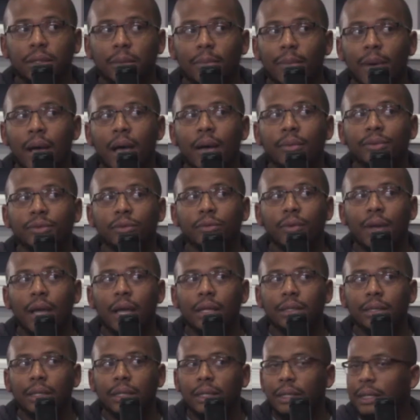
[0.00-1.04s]
the mom's around. I
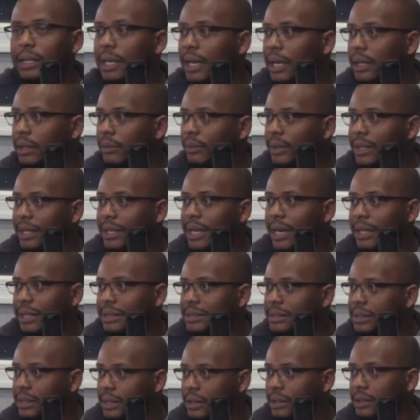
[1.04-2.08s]
think he got
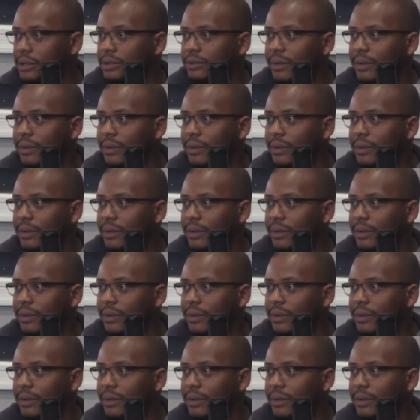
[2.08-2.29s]
his kids